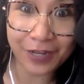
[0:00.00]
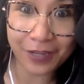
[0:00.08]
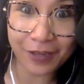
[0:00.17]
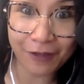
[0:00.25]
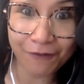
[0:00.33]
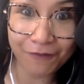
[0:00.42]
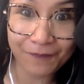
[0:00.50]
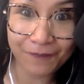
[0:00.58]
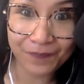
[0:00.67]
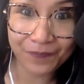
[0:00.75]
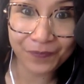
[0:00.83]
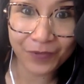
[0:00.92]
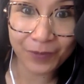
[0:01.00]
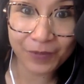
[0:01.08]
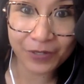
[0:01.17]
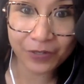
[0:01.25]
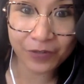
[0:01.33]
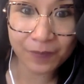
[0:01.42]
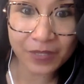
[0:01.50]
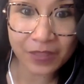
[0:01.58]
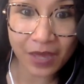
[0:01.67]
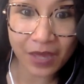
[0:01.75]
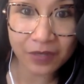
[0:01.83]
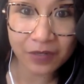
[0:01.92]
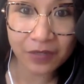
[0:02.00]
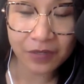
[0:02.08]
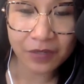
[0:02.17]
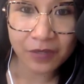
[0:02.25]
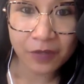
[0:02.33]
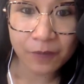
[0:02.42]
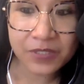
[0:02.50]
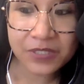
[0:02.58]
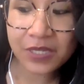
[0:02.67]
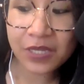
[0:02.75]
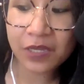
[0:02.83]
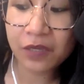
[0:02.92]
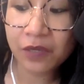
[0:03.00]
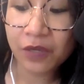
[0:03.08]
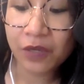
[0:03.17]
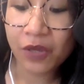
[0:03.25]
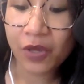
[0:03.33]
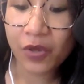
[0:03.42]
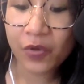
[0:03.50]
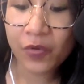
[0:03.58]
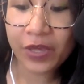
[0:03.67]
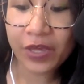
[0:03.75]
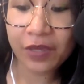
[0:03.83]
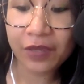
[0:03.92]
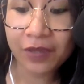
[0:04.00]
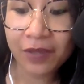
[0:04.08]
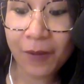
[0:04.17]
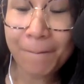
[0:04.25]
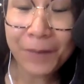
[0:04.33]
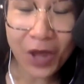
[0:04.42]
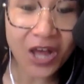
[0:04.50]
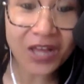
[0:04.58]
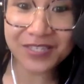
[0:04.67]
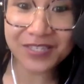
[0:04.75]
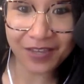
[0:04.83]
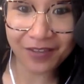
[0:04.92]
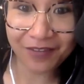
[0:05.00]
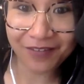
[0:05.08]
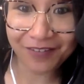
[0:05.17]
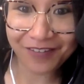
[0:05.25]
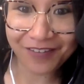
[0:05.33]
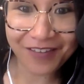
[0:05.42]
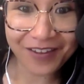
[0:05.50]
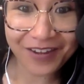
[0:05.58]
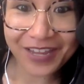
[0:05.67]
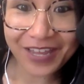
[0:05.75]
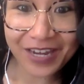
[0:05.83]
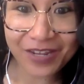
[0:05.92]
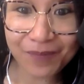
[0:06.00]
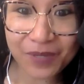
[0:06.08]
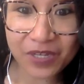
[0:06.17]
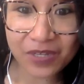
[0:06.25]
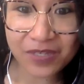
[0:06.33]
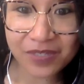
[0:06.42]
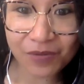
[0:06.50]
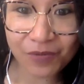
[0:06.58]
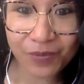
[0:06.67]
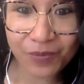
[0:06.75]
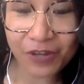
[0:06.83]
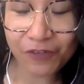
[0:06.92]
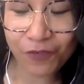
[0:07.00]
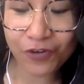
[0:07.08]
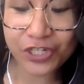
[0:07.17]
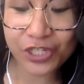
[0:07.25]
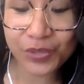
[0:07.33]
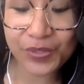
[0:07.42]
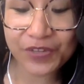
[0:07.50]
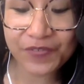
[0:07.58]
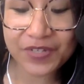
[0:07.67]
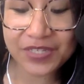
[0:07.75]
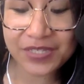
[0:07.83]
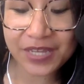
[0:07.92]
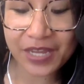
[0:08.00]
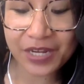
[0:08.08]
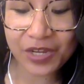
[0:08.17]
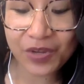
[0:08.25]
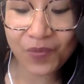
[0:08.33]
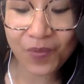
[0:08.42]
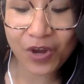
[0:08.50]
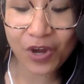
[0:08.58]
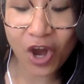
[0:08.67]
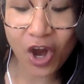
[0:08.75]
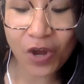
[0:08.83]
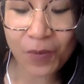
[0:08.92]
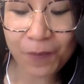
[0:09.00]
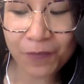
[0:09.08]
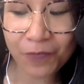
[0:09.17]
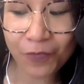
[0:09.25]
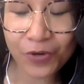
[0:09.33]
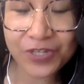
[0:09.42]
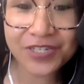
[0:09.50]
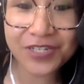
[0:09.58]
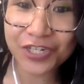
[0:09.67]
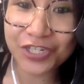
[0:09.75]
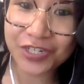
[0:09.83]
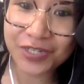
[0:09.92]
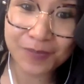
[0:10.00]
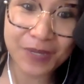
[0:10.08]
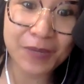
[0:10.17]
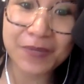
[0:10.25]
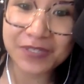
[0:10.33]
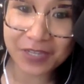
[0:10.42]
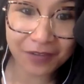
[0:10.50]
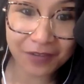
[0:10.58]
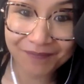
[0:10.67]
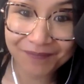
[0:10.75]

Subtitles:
hang out. But it could be that. But seeing, okay, pausing, and I get it because unfortunately we live in a society where our worst addiction is being busy,